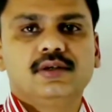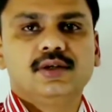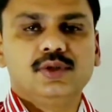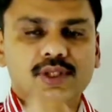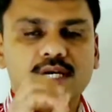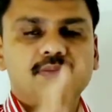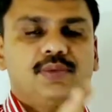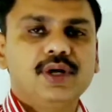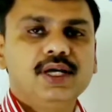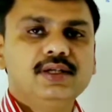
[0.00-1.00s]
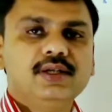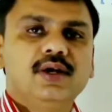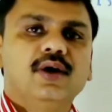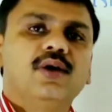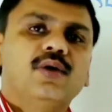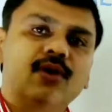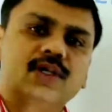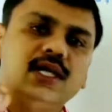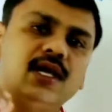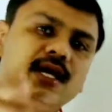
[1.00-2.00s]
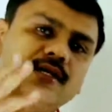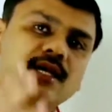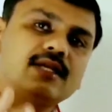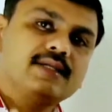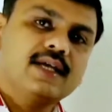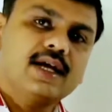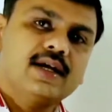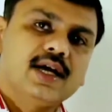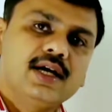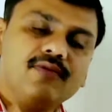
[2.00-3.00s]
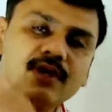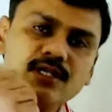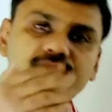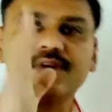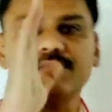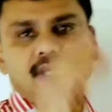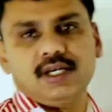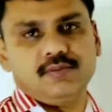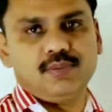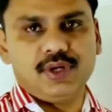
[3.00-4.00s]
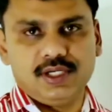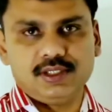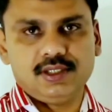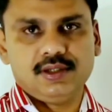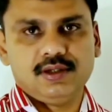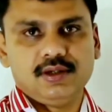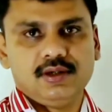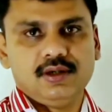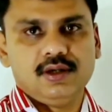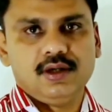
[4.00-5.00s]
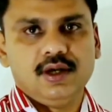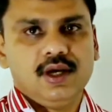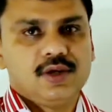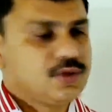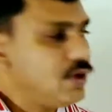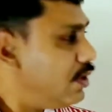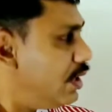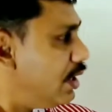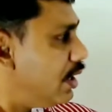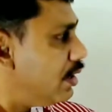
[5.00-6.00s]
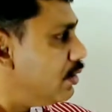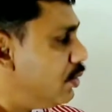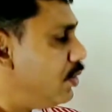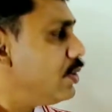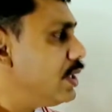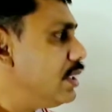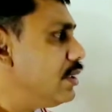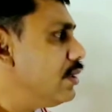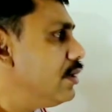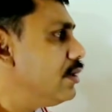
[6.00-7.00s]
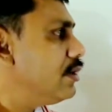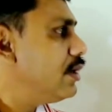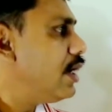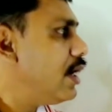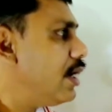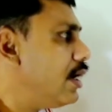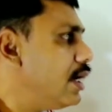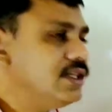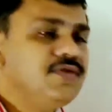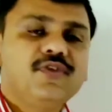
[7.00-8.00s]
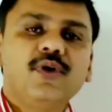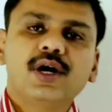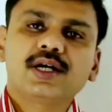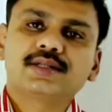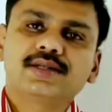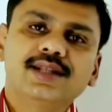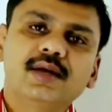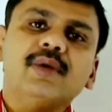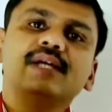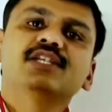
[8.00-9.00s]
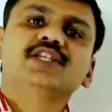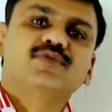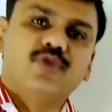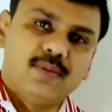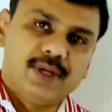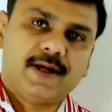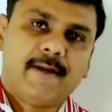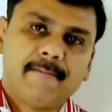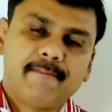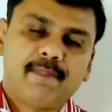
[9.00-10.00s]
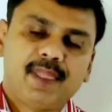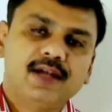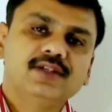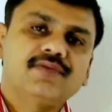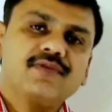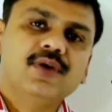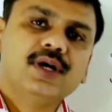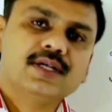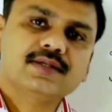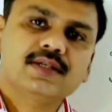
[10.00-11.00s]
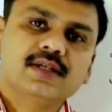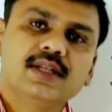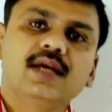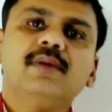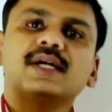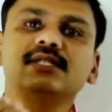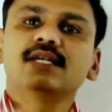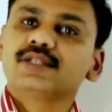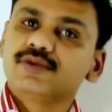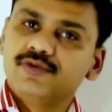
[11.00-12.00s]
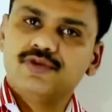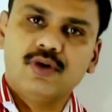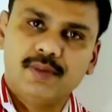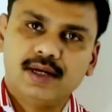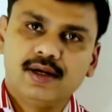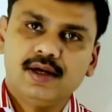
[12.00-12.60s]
to that point or the light rays can diverge from that point. So you know that at the focus the image is forming. At the focus the image is forming.